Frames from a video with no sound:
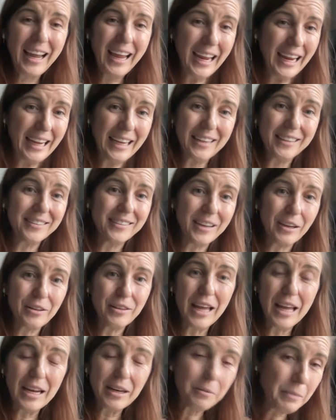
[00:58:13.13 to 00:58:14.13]
And
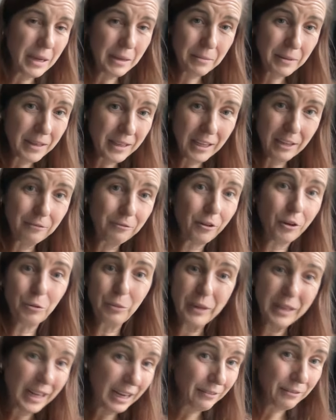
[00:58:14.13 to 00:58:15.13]
then maybe if
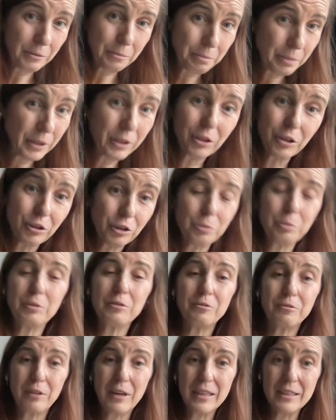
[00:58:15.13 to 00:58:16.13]
we have a bigger group
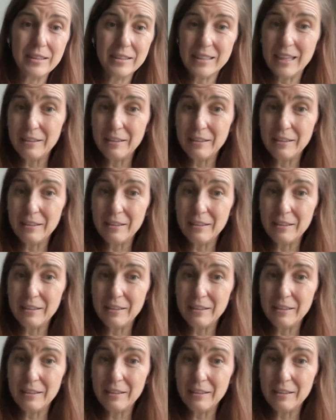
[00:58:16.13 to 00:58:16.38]
of friends,